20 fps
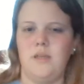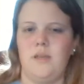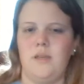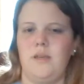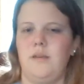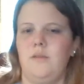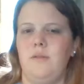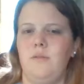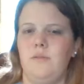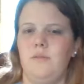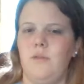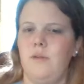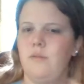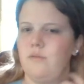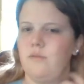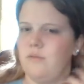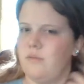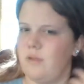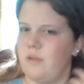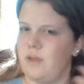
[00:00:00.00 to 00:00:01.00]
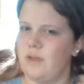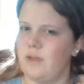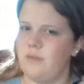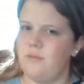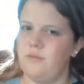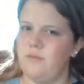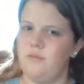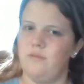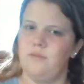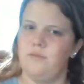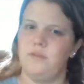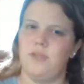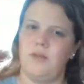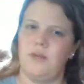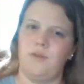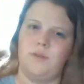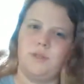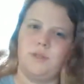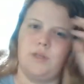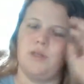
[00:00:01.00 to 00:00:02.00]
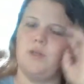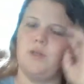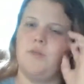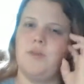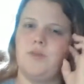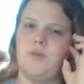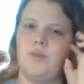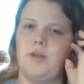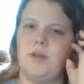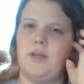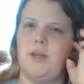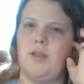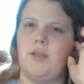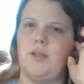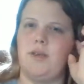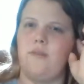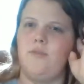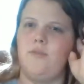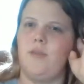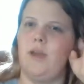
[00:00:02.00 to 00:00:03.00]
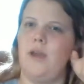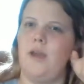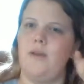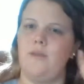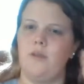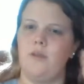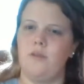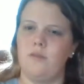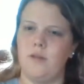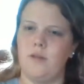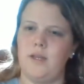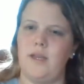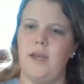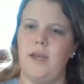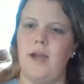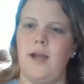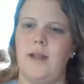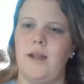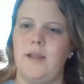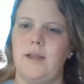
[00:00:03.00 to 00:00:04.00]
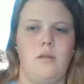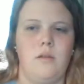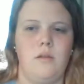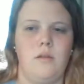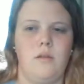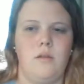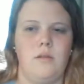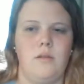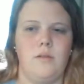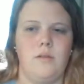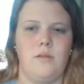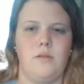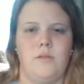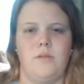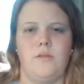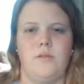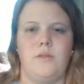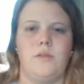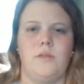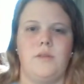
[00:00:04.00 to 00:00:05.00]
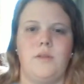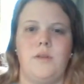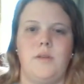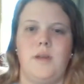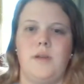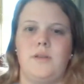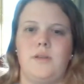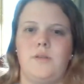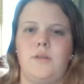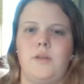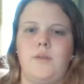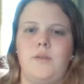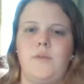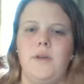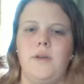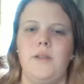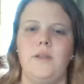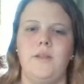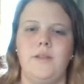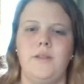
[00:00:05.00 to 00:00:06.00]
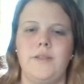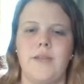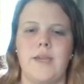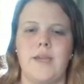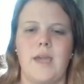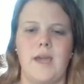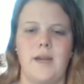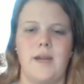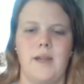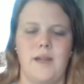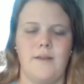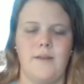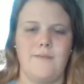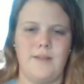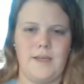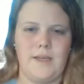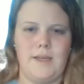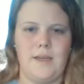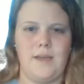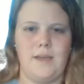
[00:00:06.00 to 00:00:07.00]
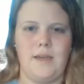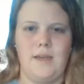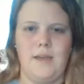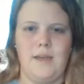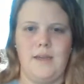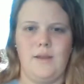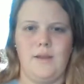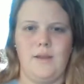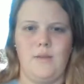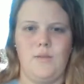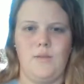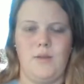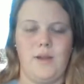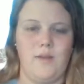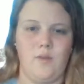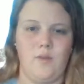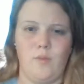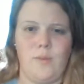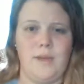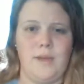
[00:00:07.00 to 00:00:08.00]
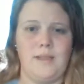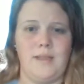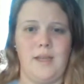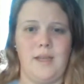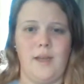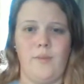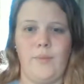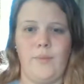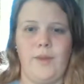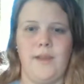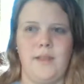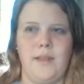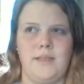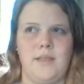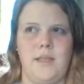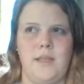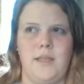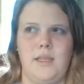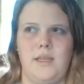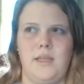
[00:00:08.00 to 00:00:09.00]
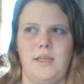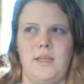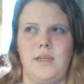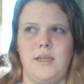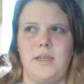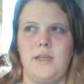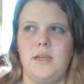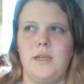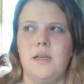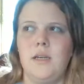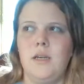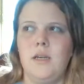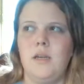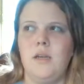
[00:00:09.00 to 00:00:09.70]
Like what like sounds good to us right now, like if we haven't already had it. So yeah, so like we just like kind of have like whatever my dad makes, and then like